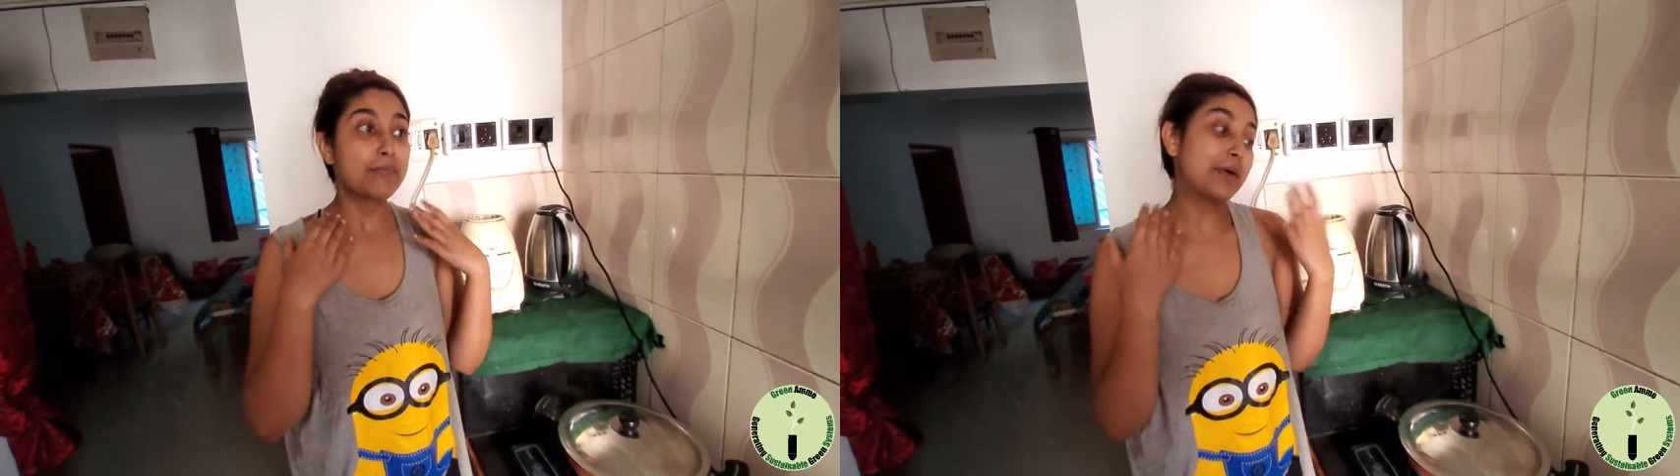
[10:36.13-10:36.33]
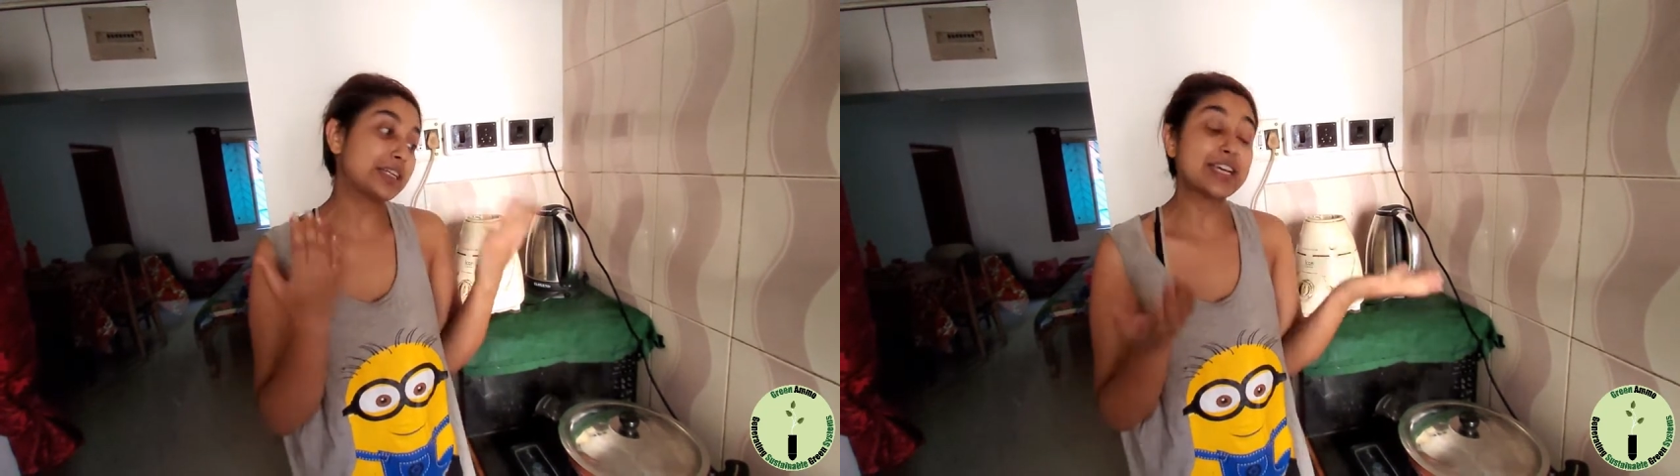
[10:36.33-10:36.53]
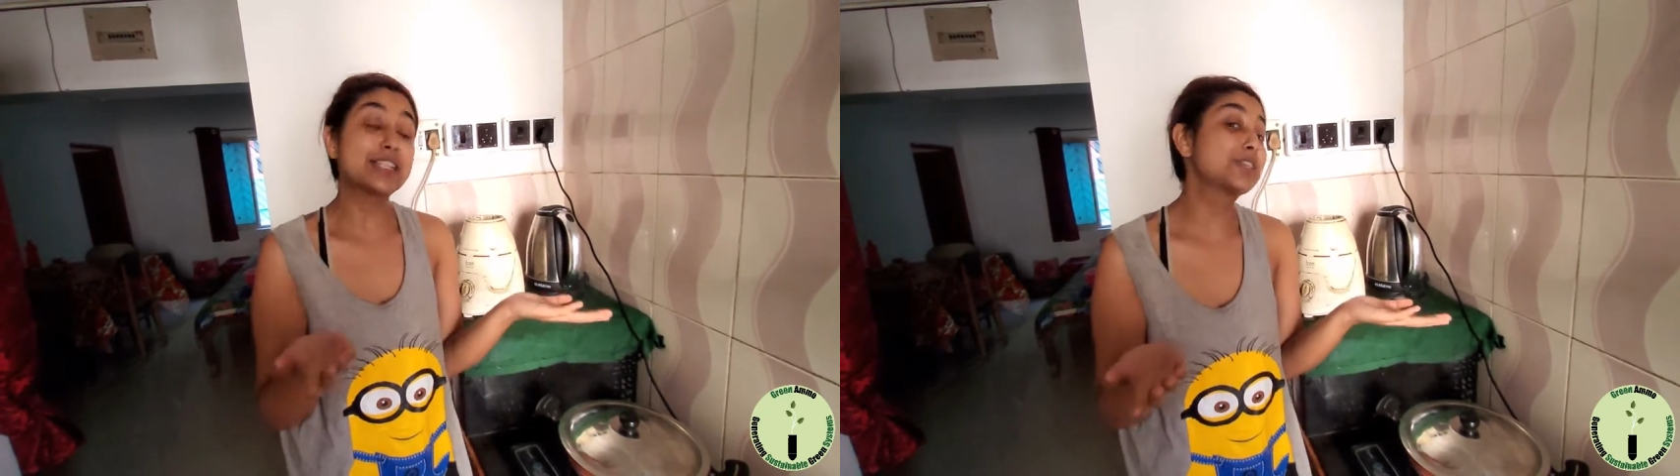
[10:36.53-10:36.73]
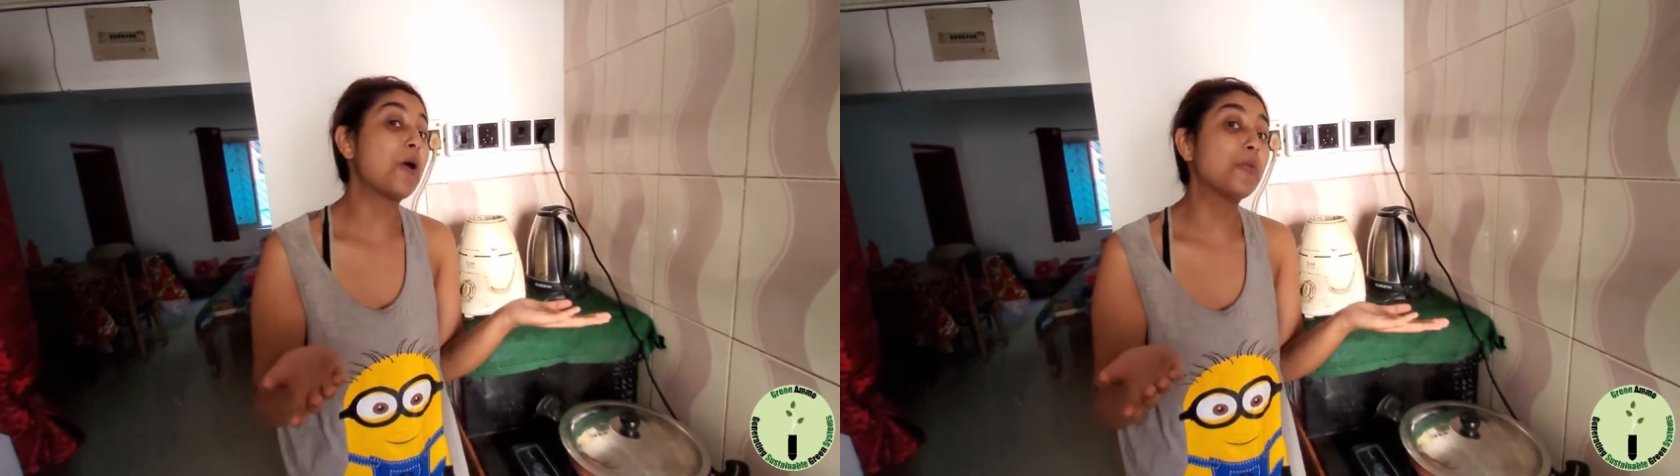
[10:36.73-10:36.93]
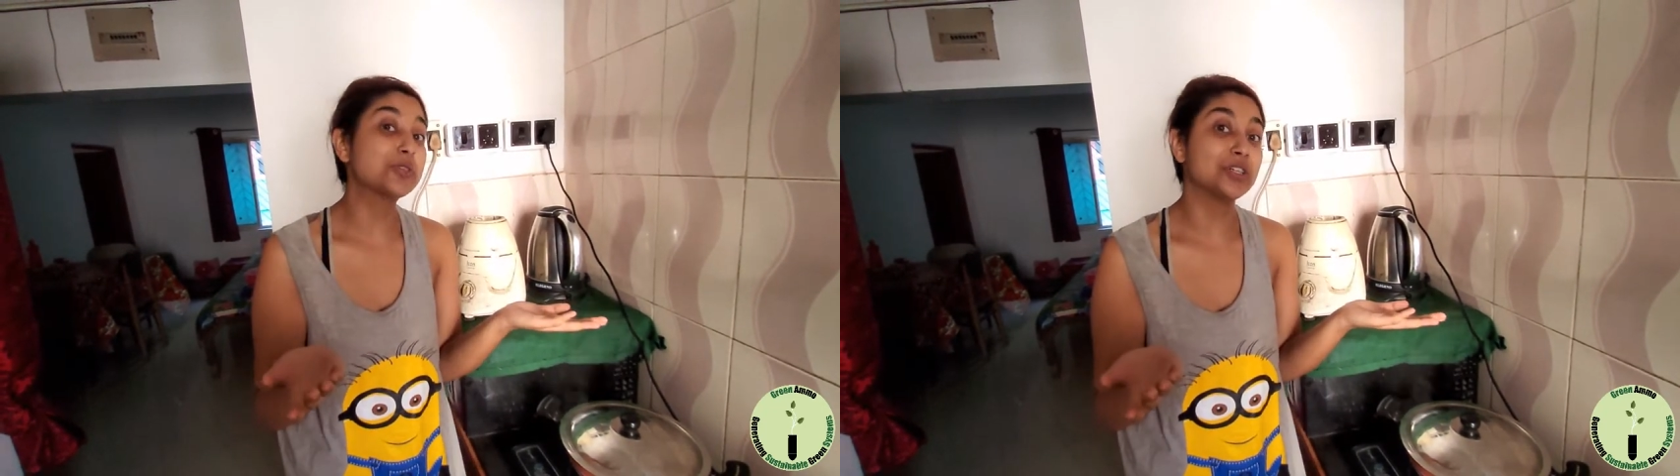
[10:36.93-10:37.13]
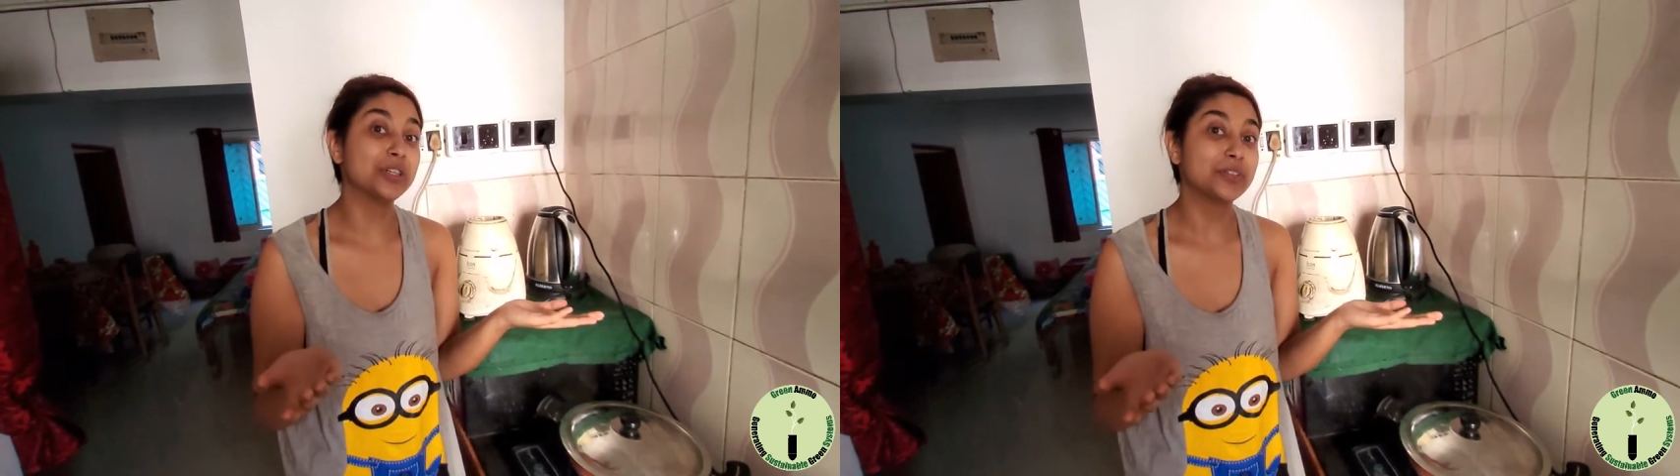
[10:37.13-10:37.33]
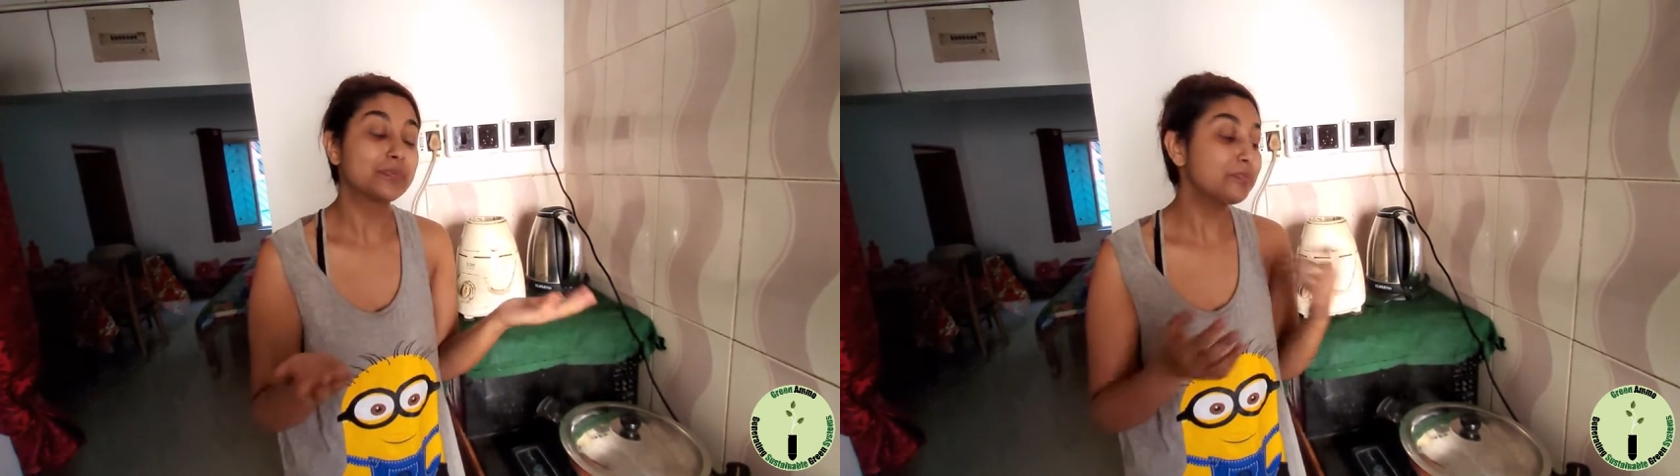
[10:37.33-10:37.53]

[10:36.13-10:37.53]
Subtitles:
but it's optional.